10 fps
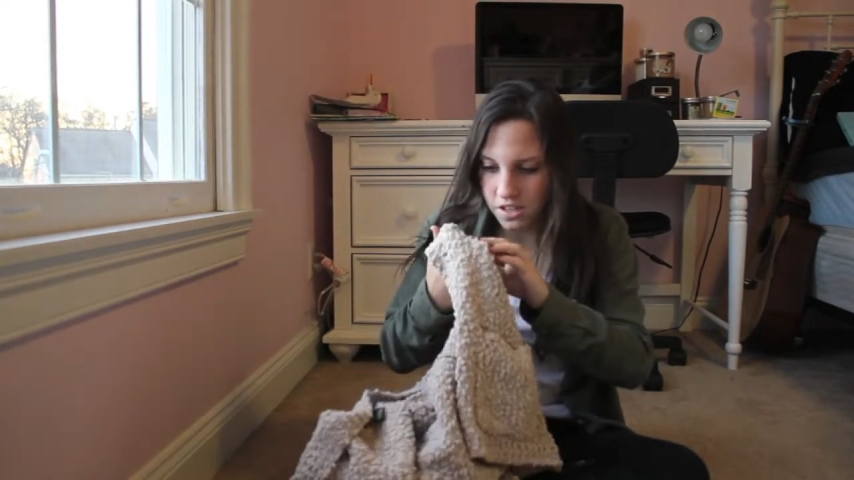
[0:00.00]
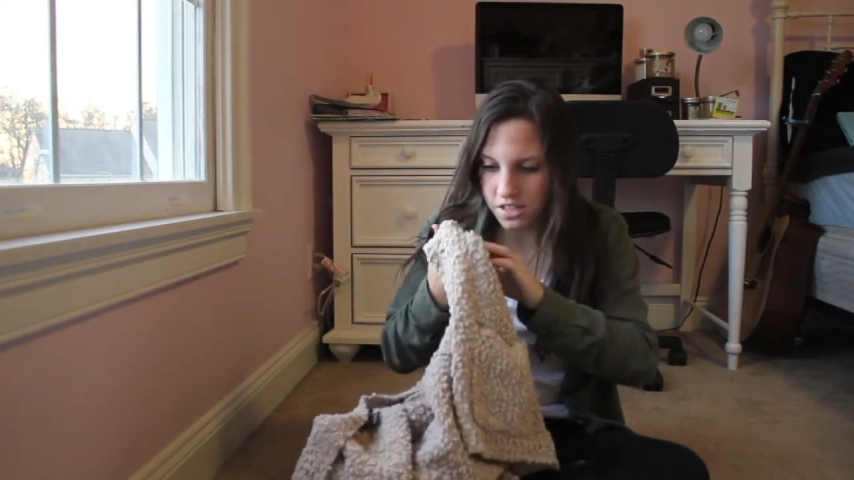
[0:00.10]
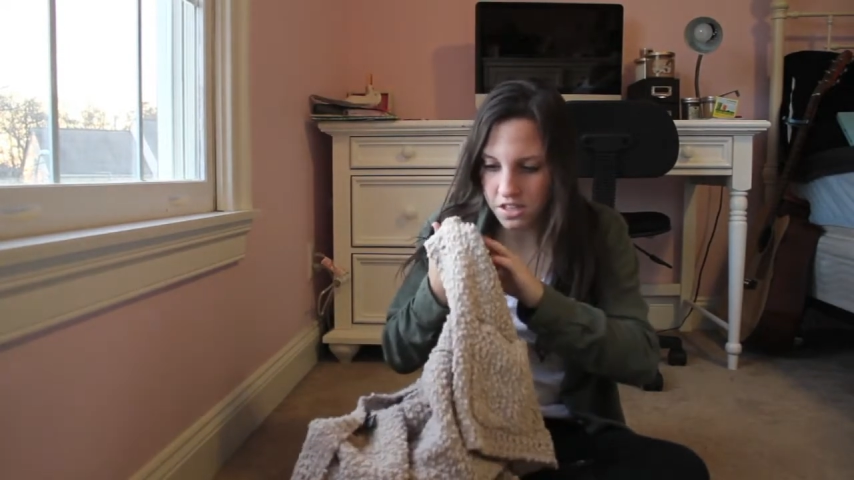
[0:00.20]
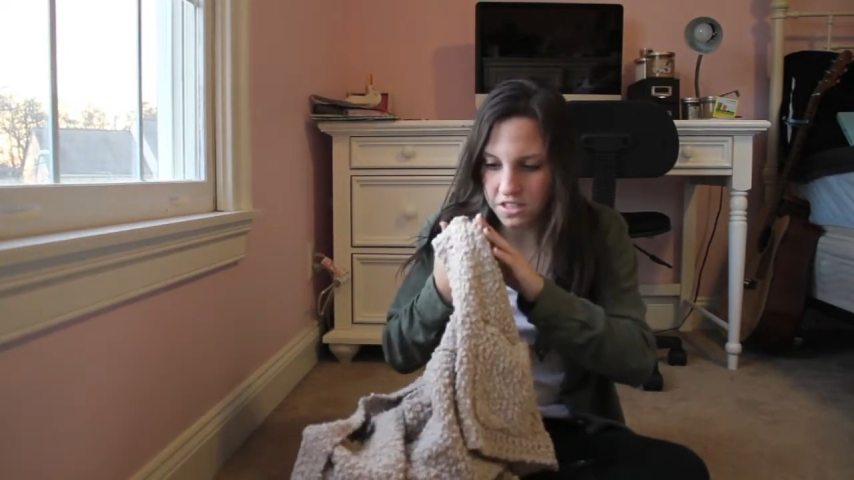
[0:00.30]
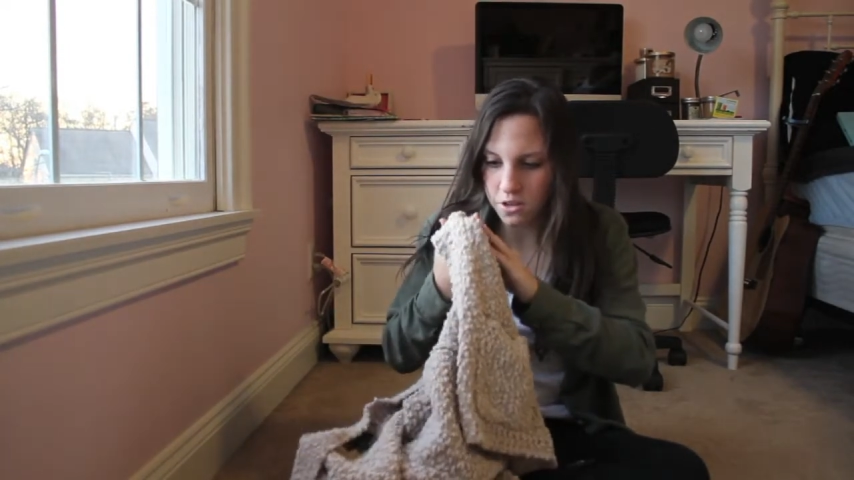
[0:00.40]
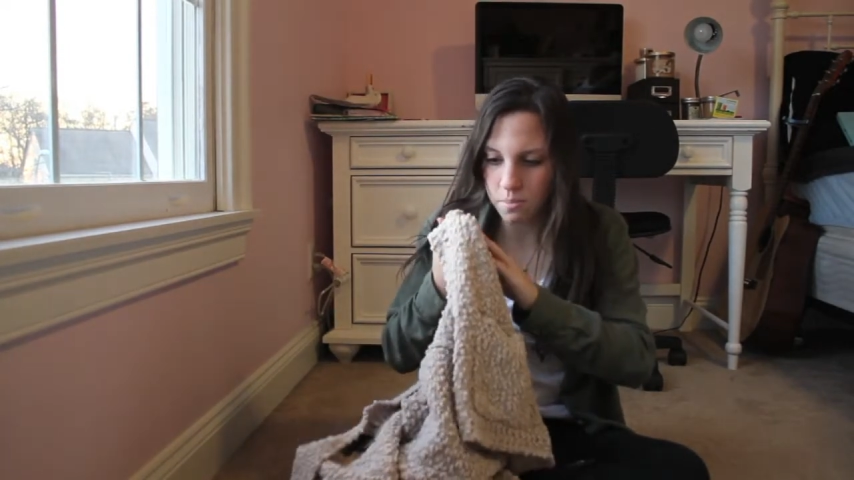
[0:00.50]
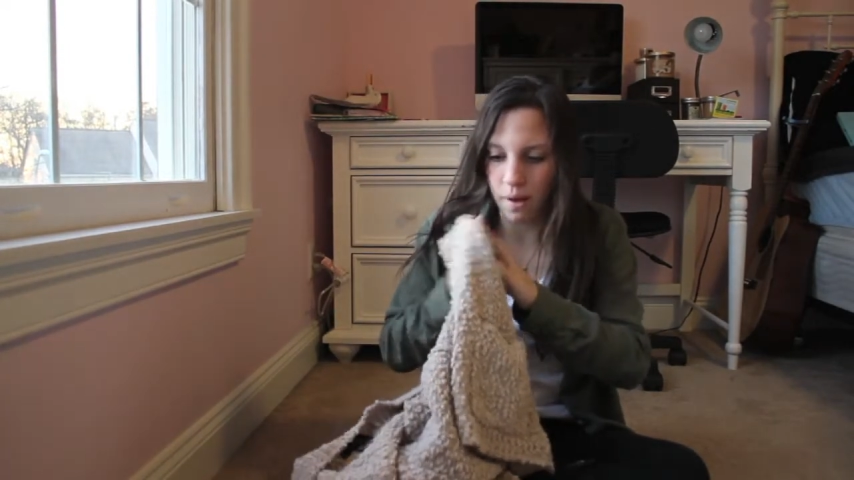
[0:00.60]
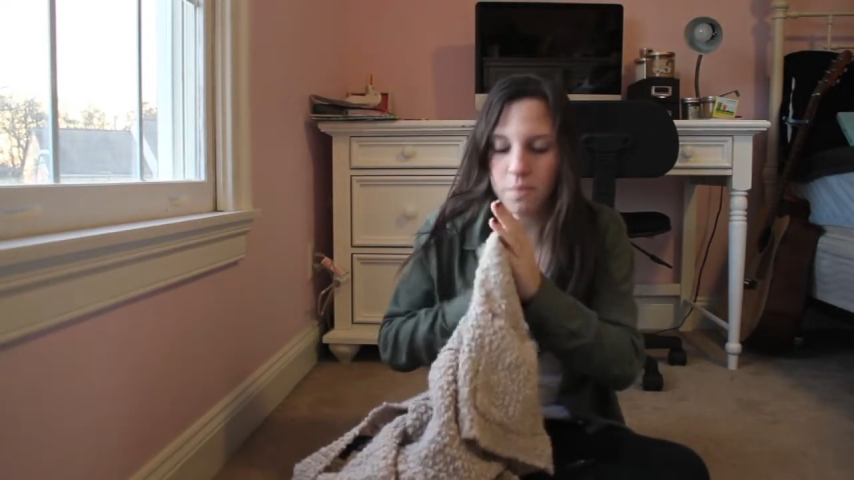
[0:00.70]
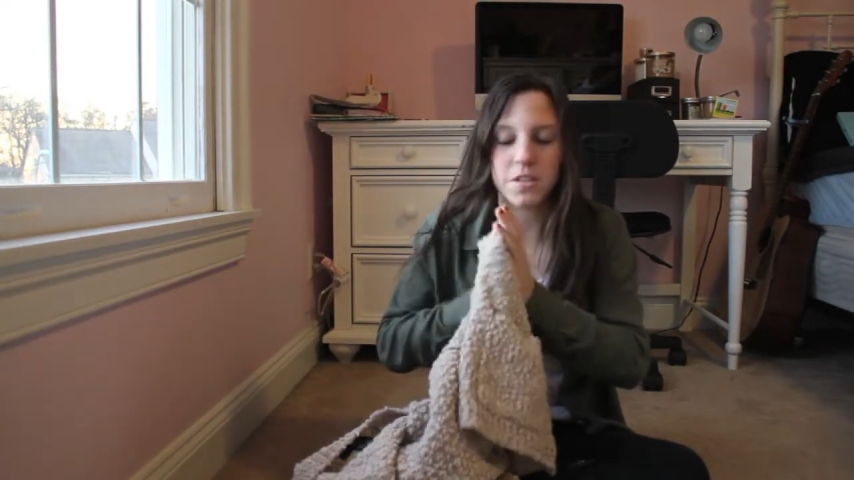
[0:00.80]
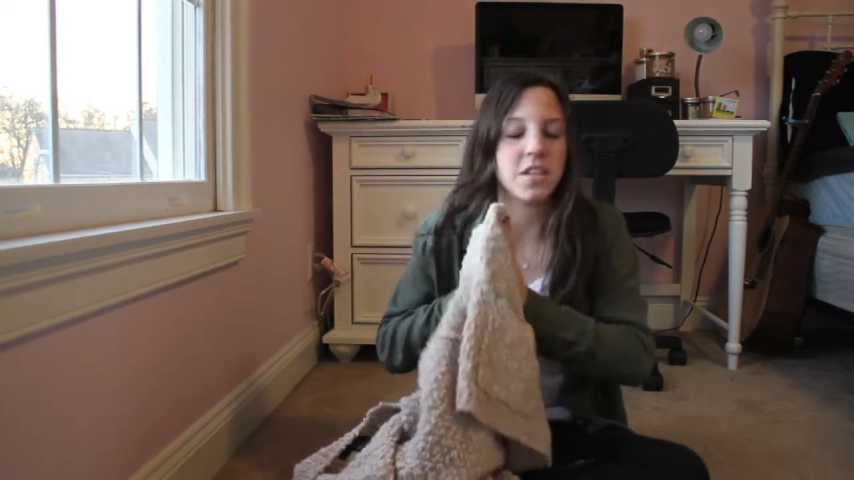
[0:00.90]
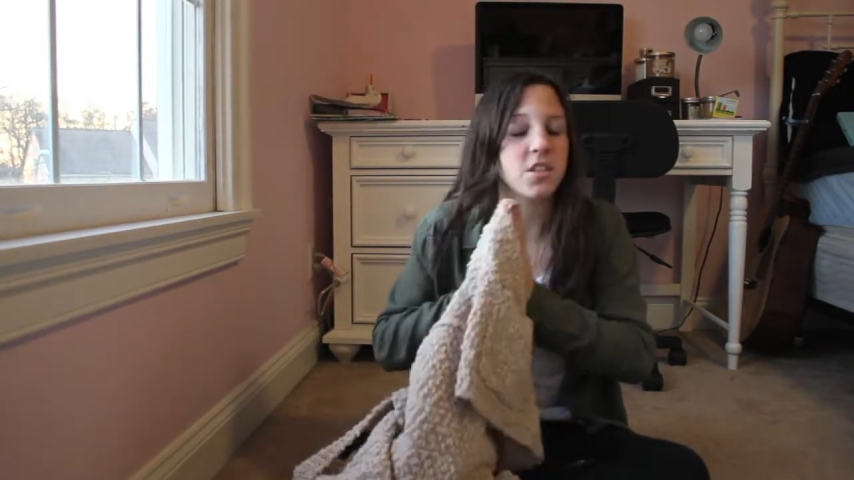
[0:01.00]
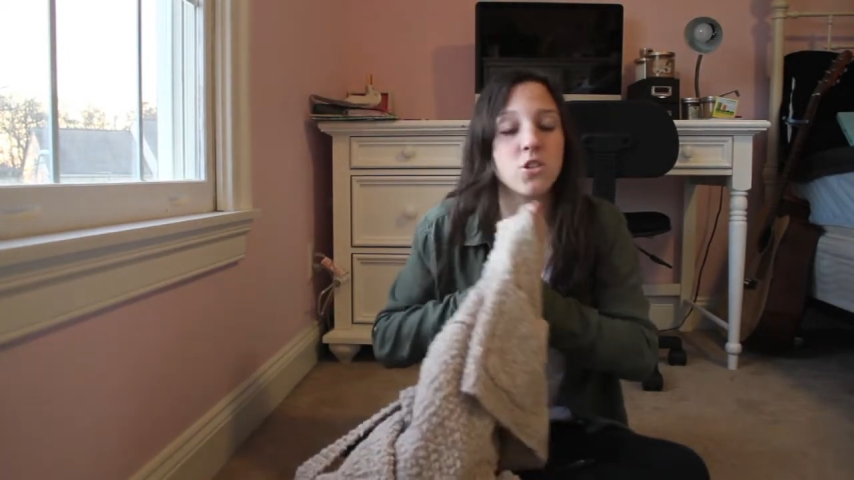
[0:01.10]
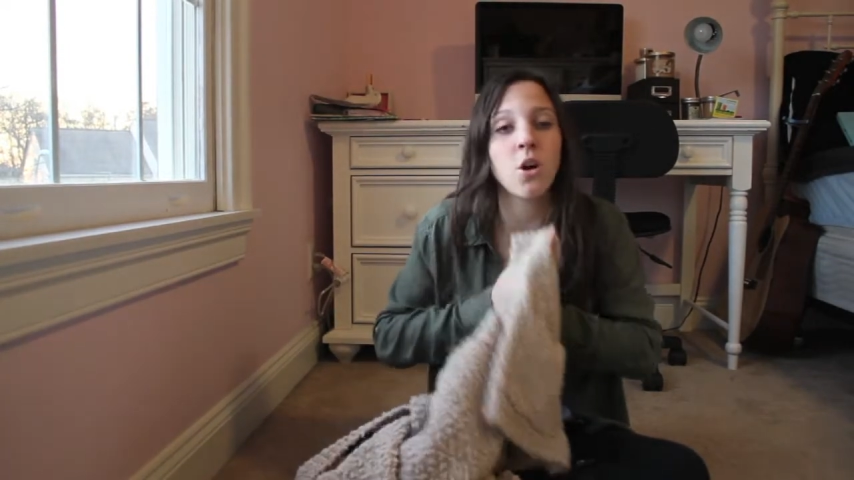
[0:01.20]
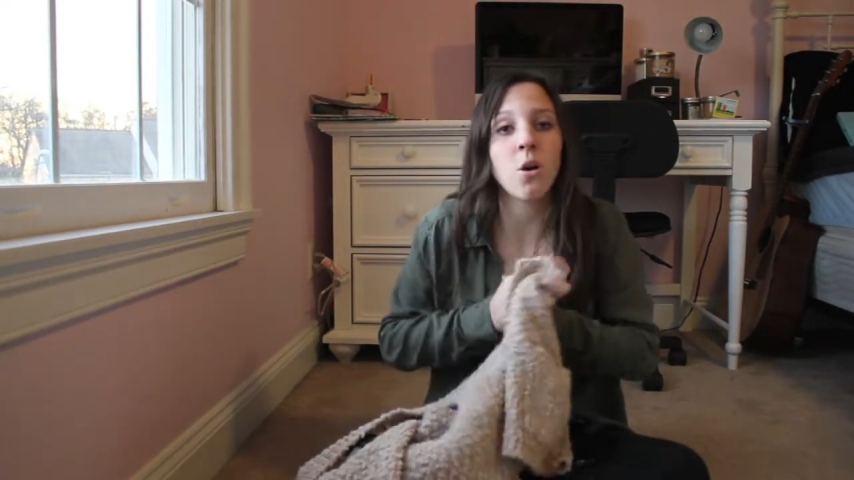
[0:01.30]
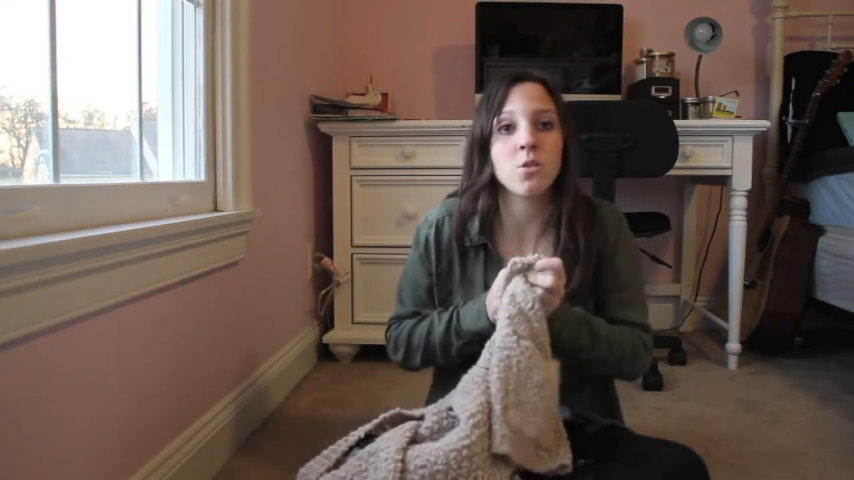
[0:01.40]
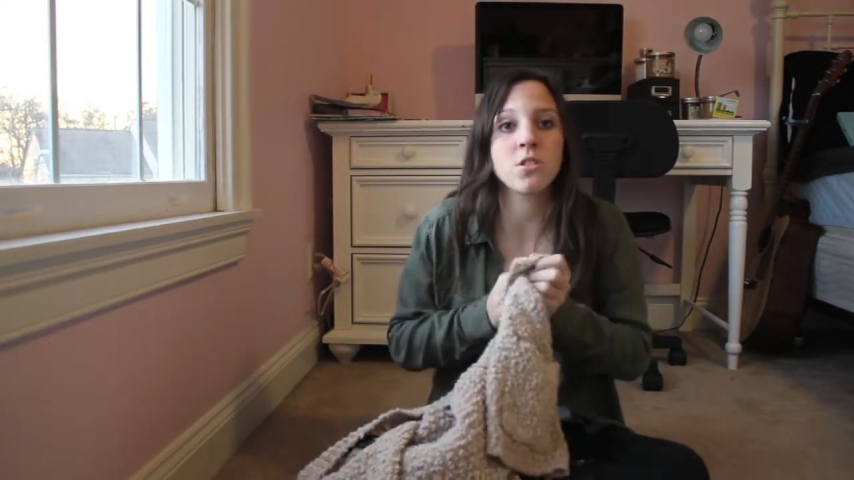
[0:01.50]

It's like these little bumps. It's so